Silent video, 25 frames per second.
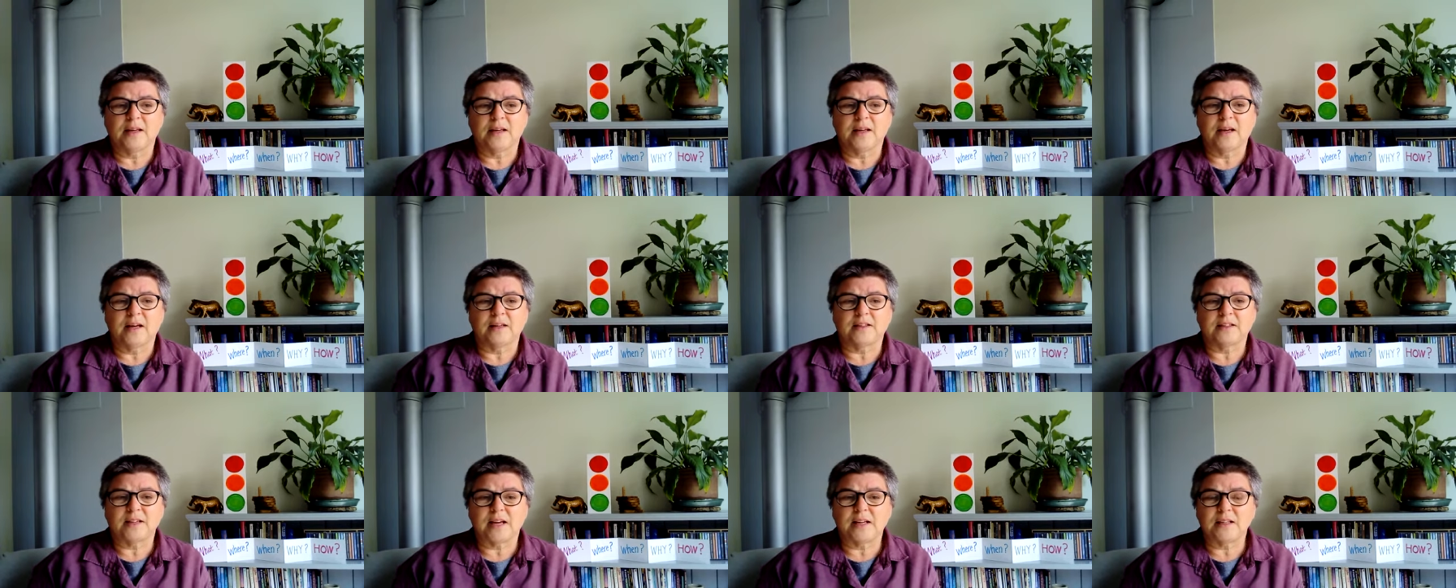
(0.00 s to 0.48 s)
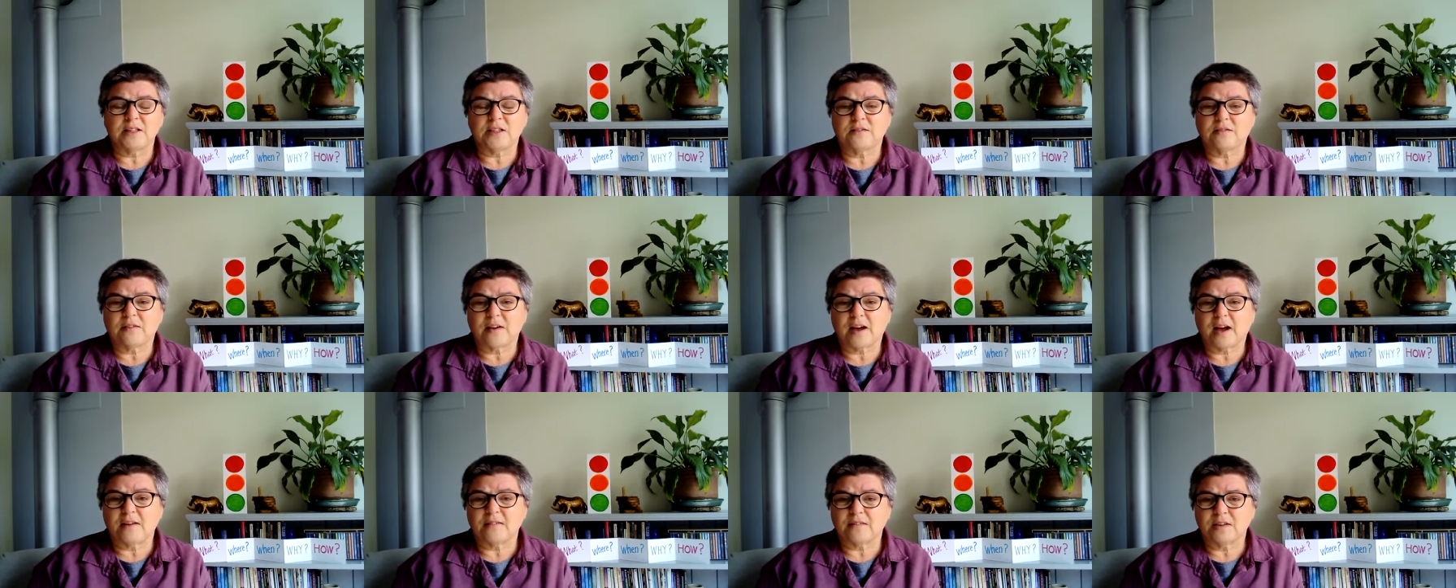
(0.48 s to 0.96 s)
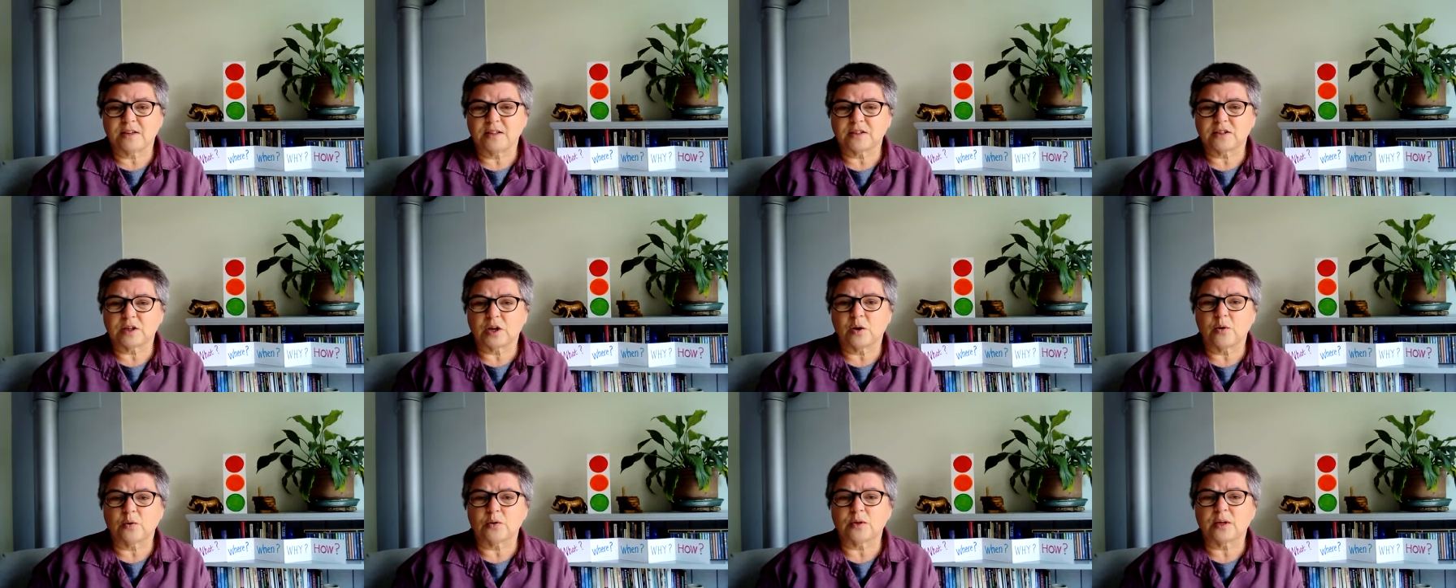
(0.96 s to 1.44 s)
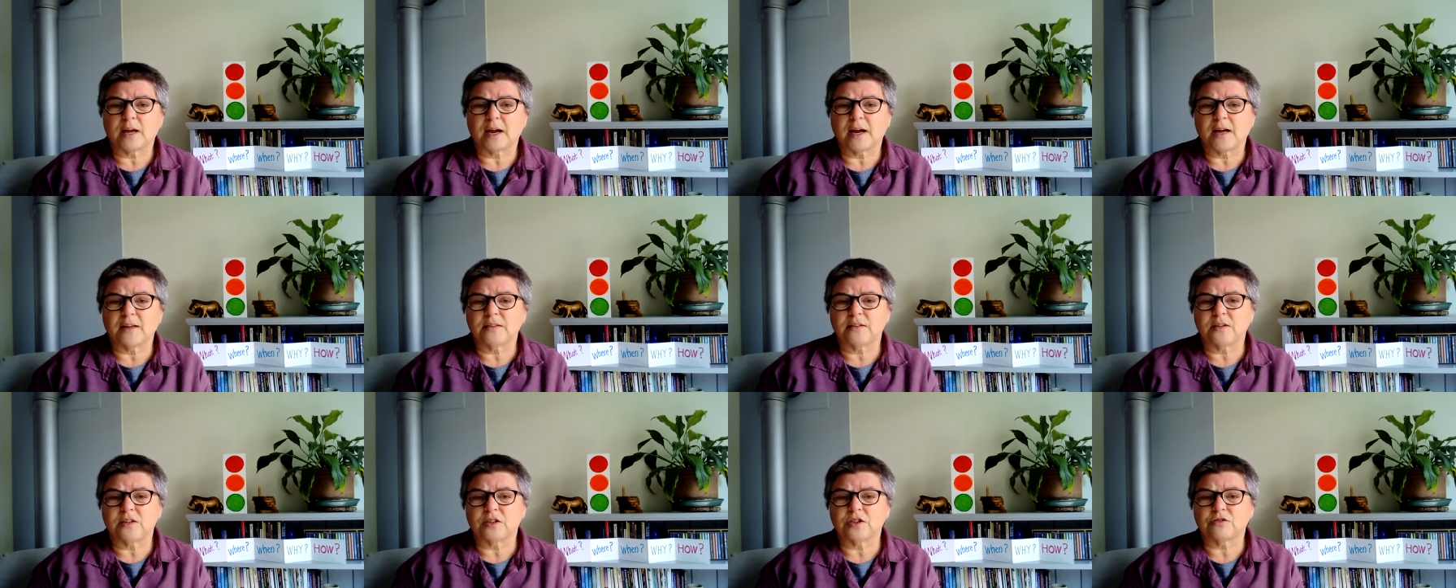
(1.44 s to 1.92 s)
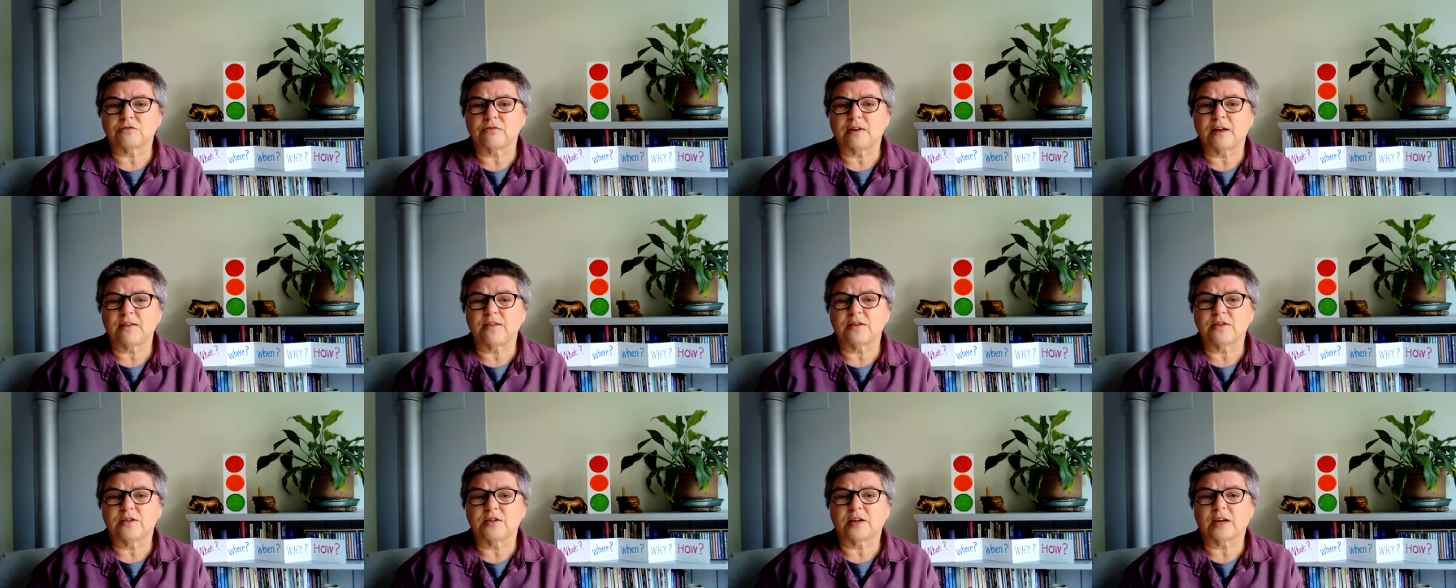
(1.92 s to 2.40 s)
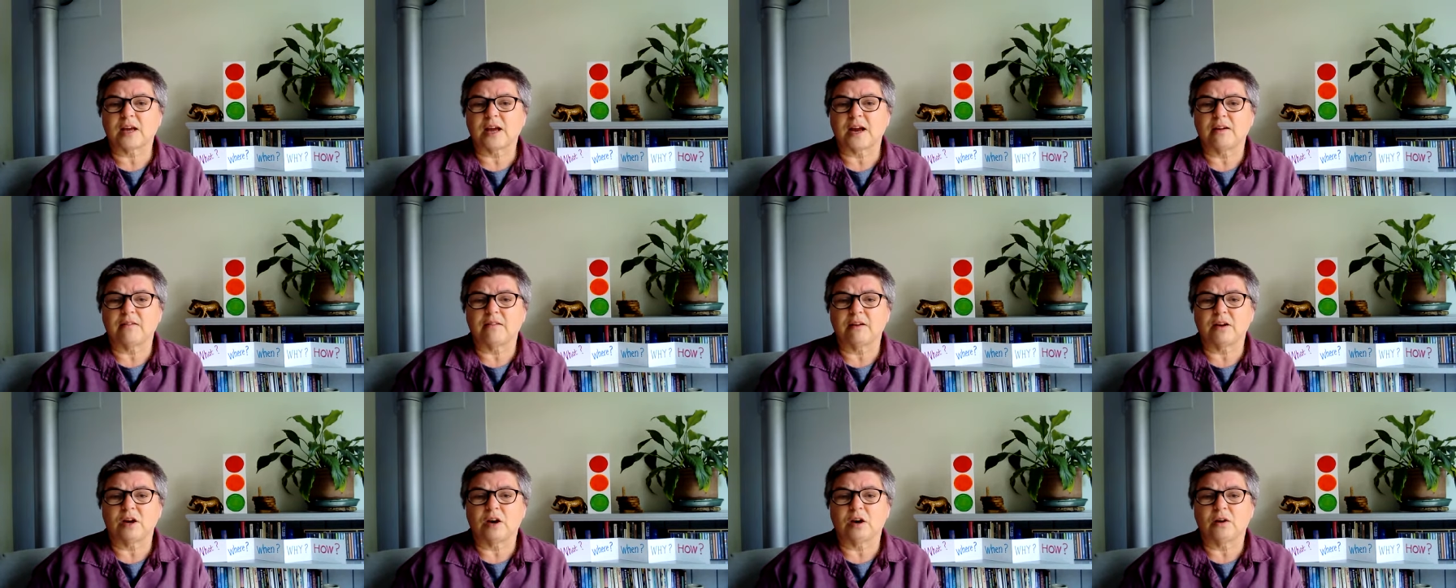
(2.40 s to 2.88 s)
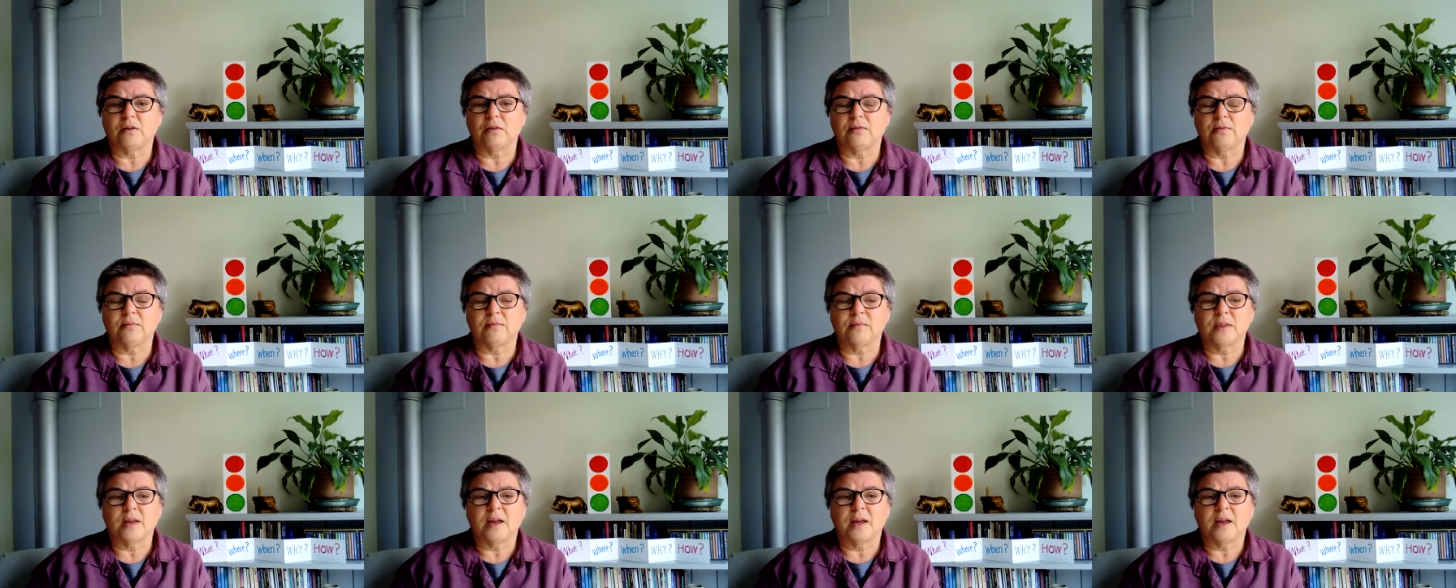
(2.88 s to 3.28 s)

At 85 years old, he had the strength to carry on,